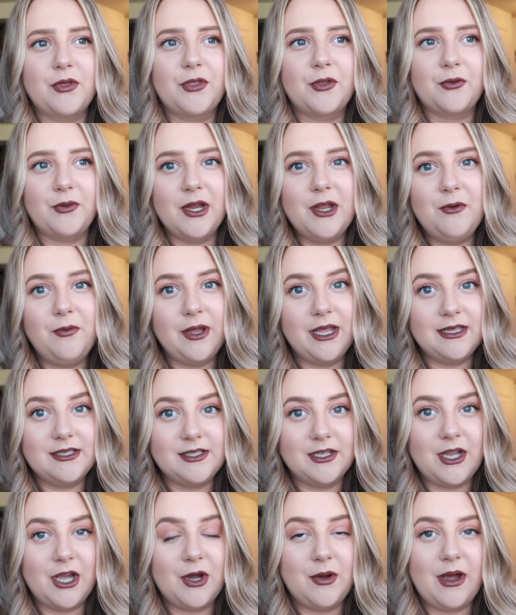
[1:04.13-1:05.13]
three weeks
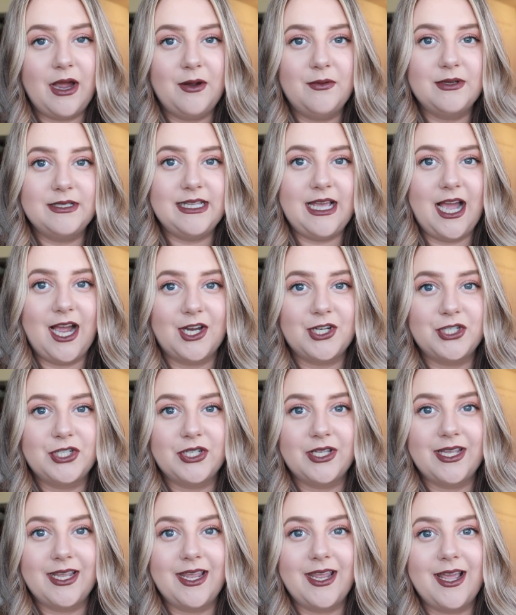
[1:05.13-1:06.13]
ago, I was
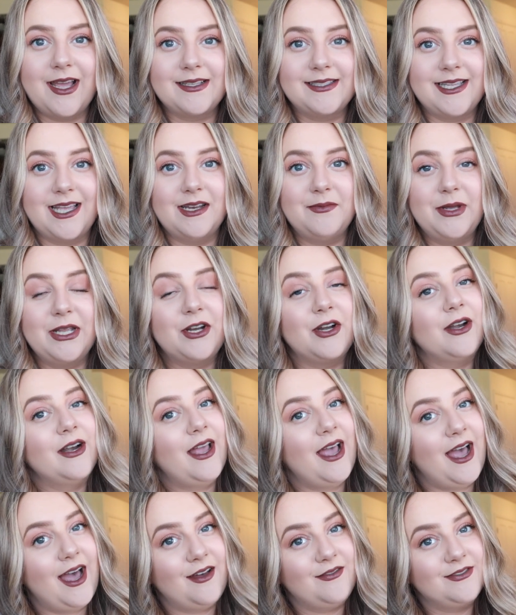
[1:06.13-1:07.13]
actually a centimeter and
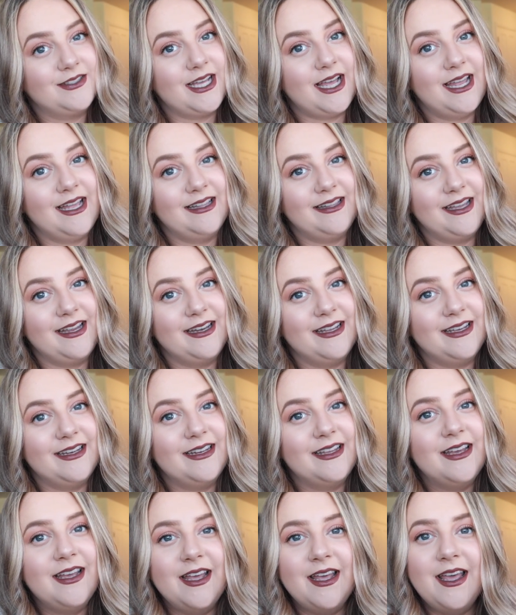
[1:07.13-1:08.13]
a half
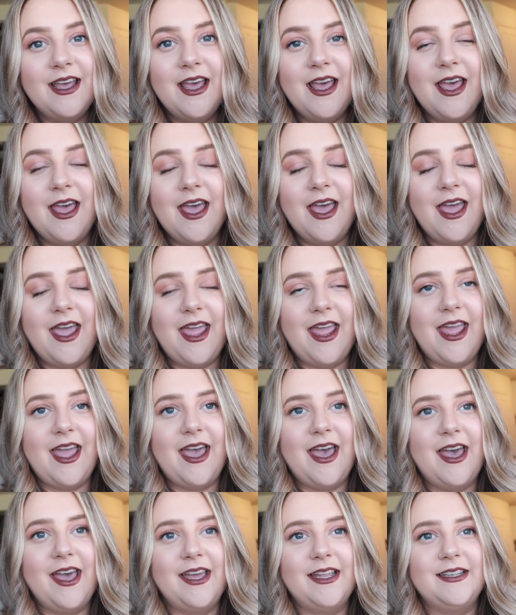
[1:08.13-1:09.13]
dilated.
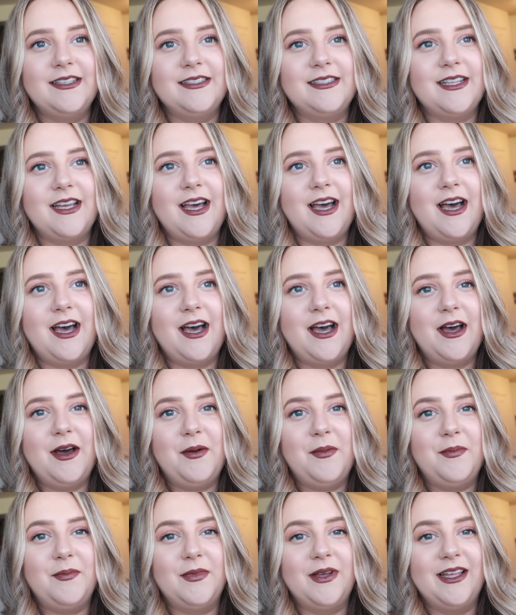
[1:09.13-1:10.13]
And
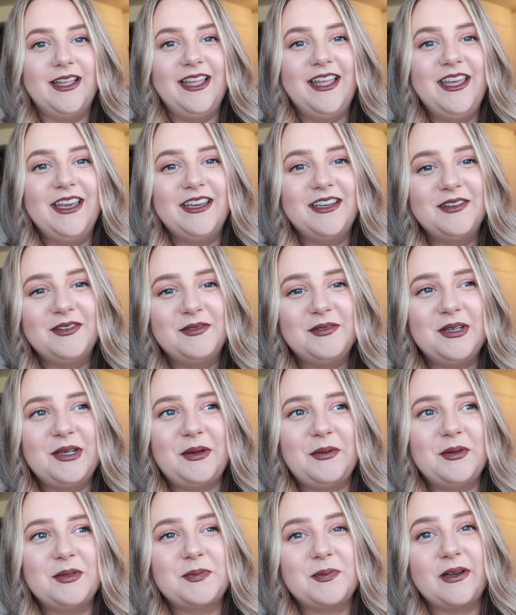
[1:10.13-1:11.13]
um,
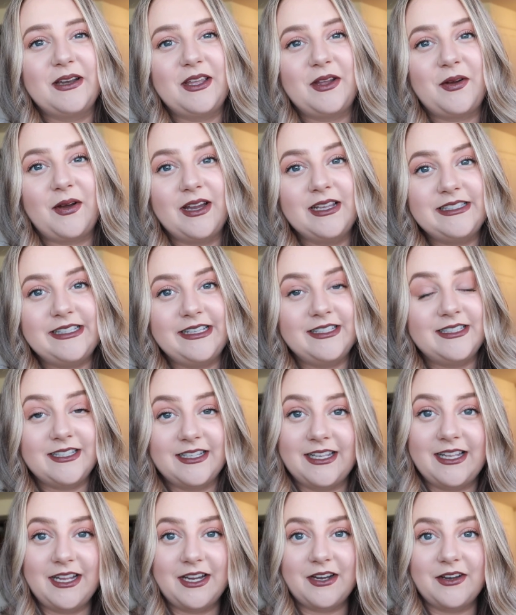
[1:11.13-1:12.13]
it was pretty crazy to
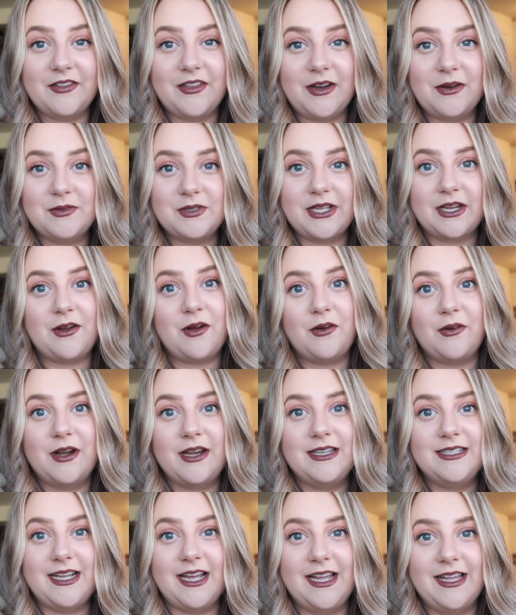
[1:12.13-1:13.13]
hear that I was like
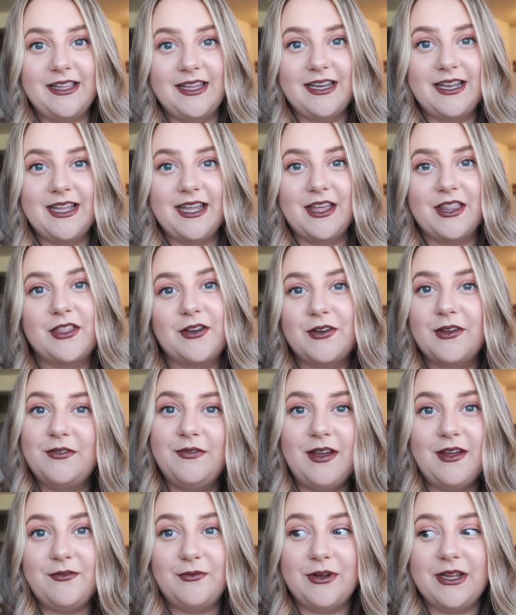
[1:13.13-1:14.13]
already dilating at
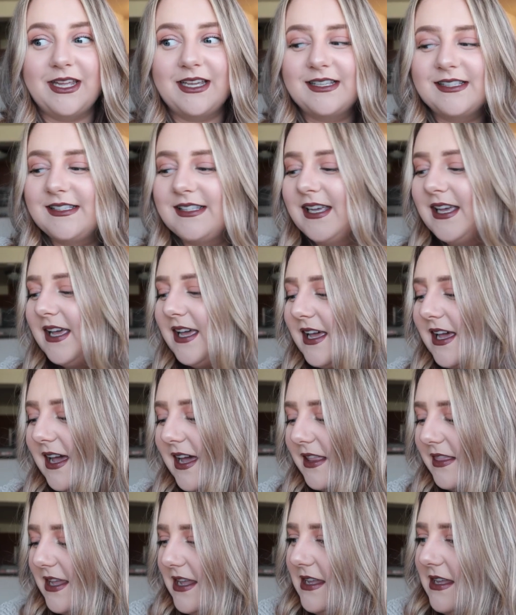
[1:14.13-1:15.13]
thirty-five weeks.
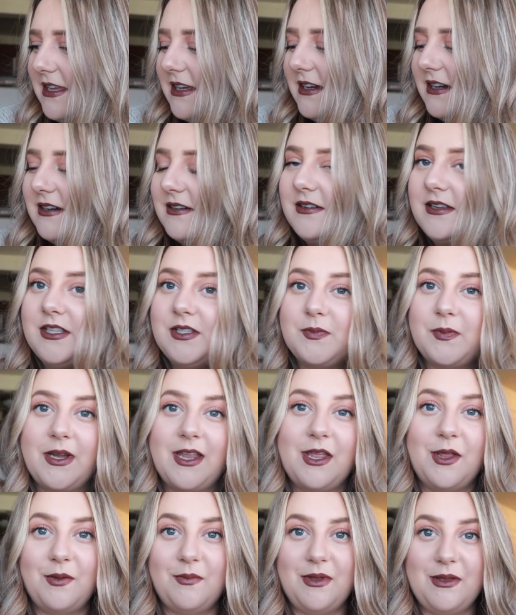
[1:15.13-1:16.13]
Thank you. He's
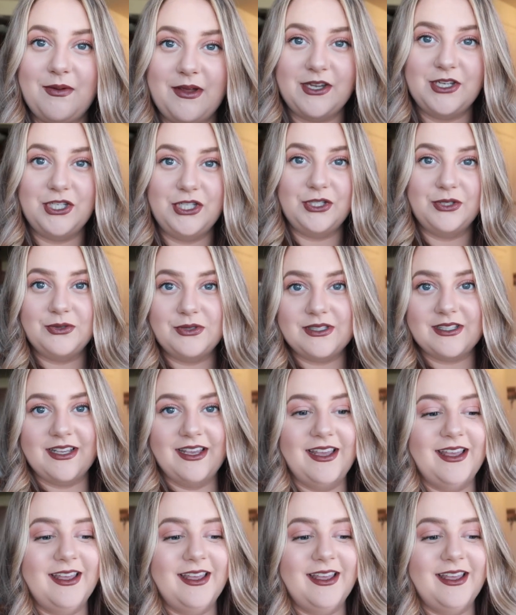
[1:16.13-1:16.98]
bringing me my shoes.